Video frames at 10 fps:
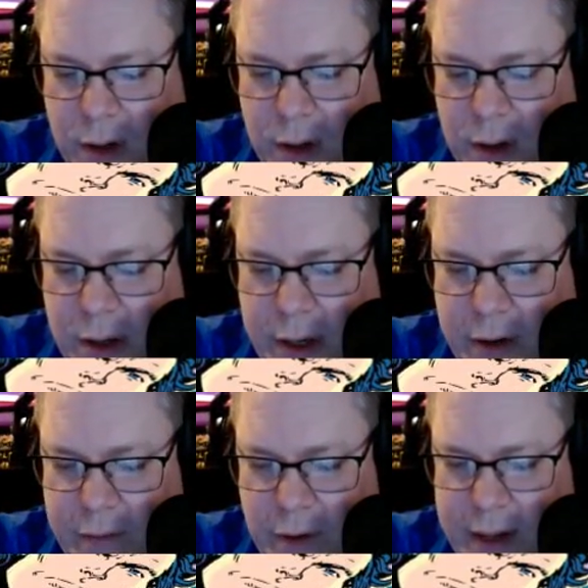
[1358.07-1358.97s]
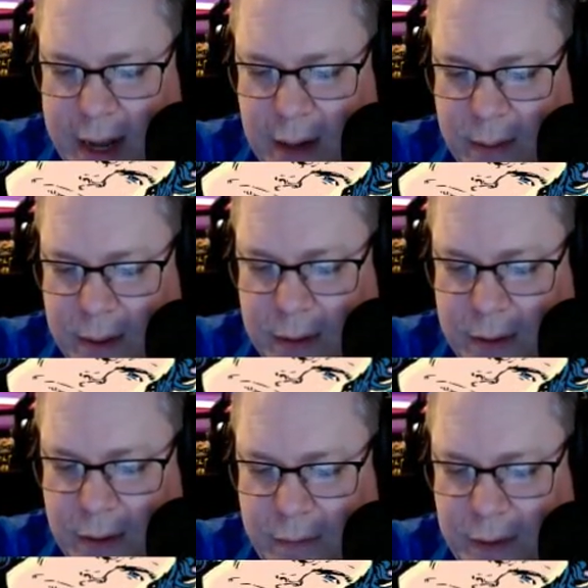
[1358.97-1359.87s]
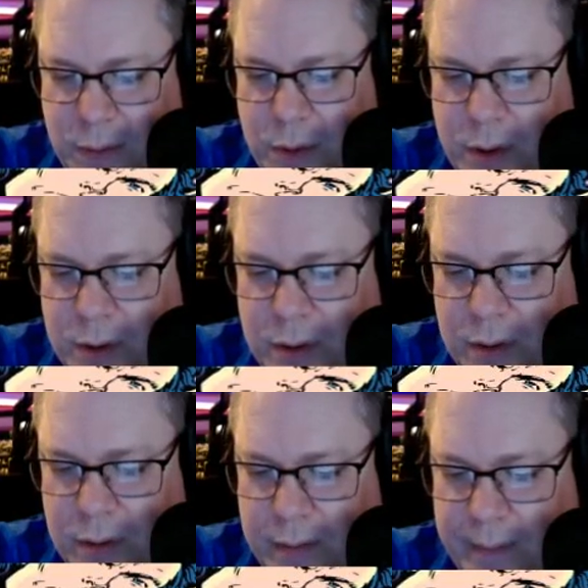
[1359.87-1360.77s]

on and off contact with the surface world.